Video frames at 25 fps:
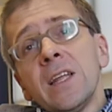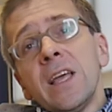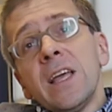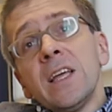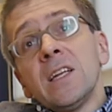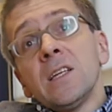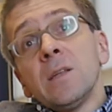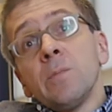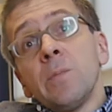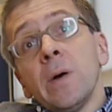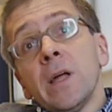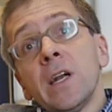
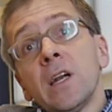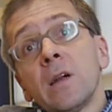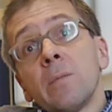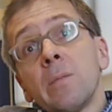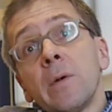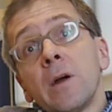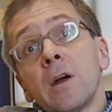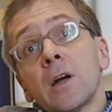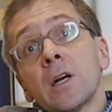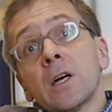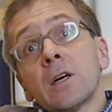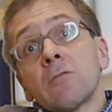independent
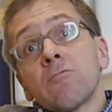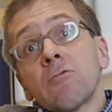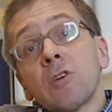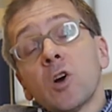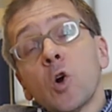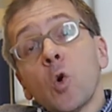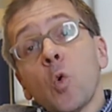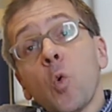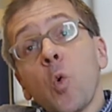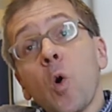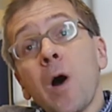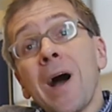America
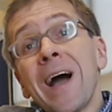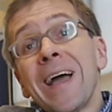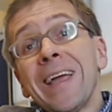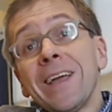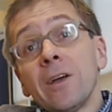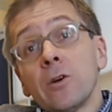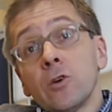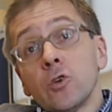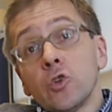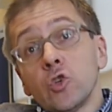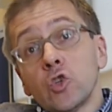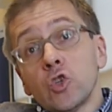
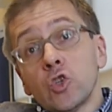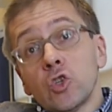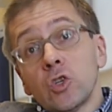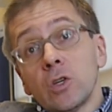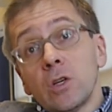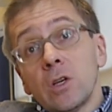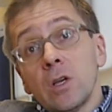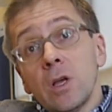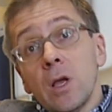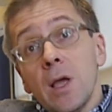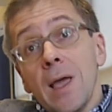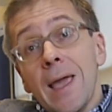requires
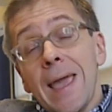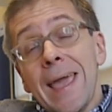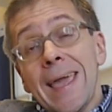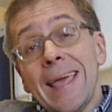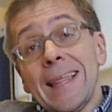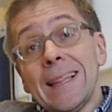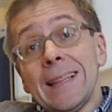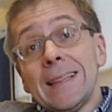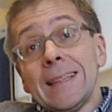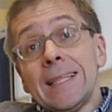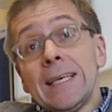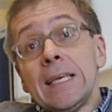a
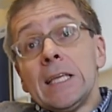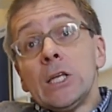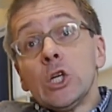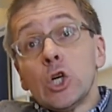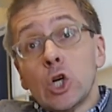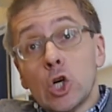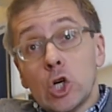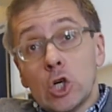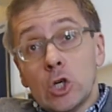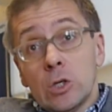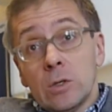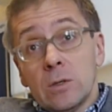
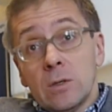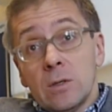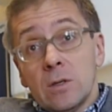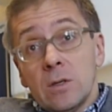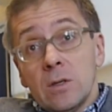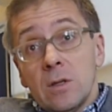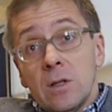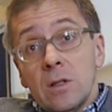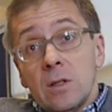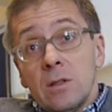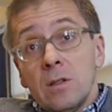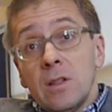leader
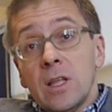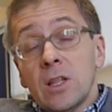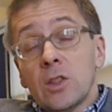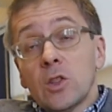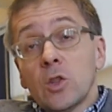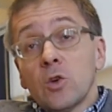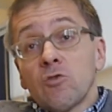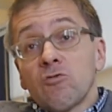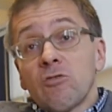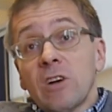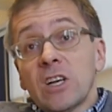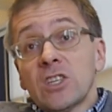that
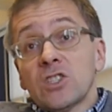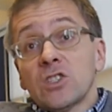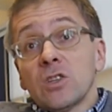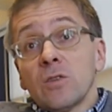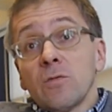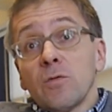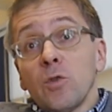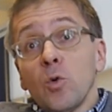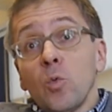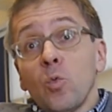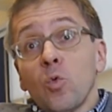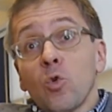the rest
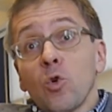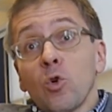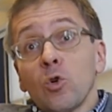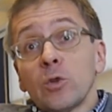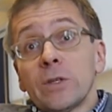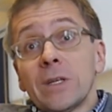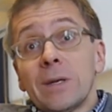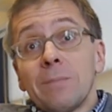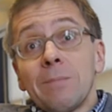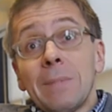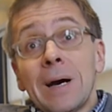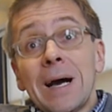of the world
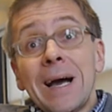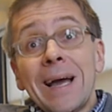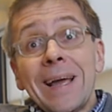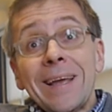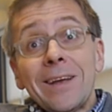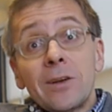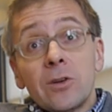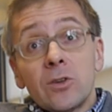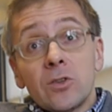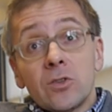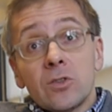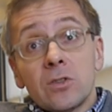
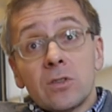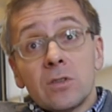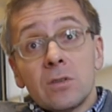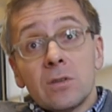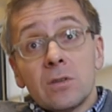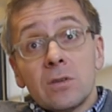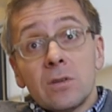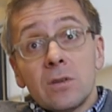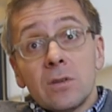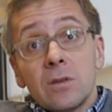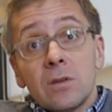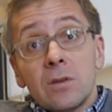admires,
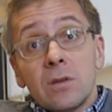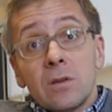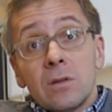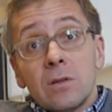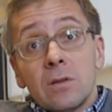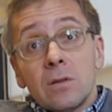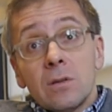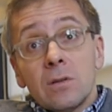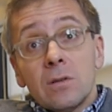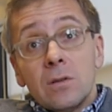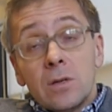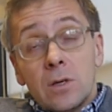
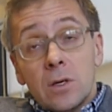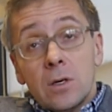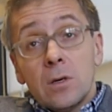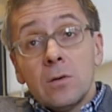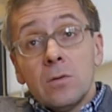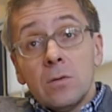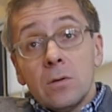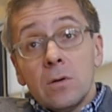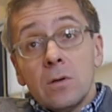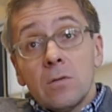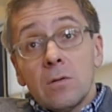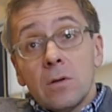
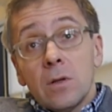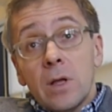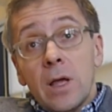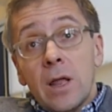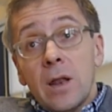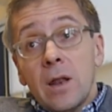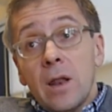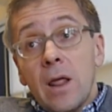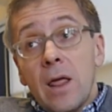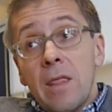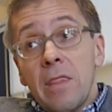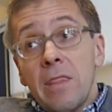
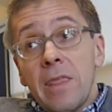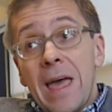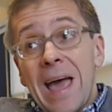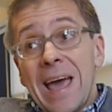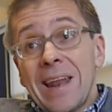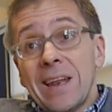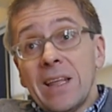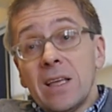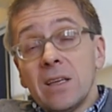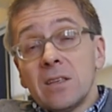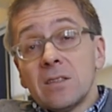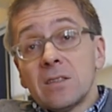and
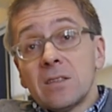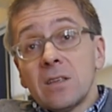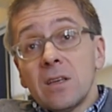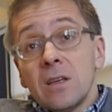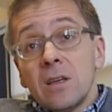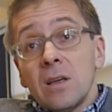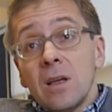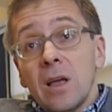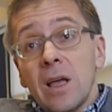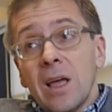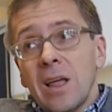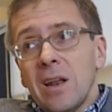that is,
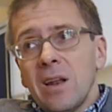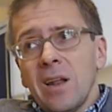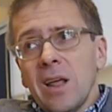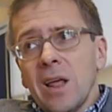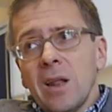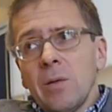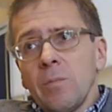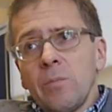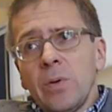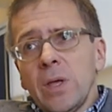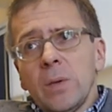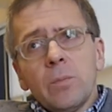
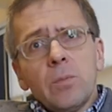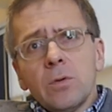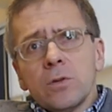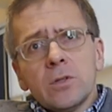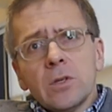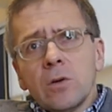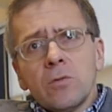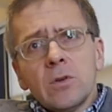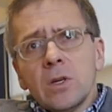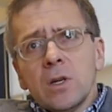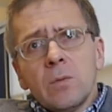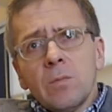and people
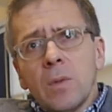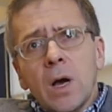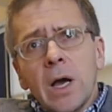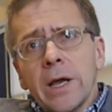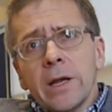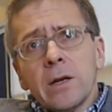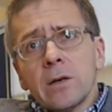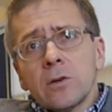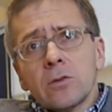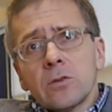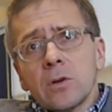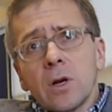don't
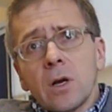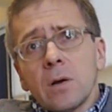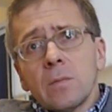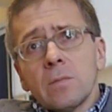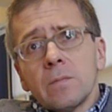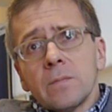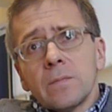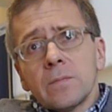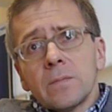admire Trump.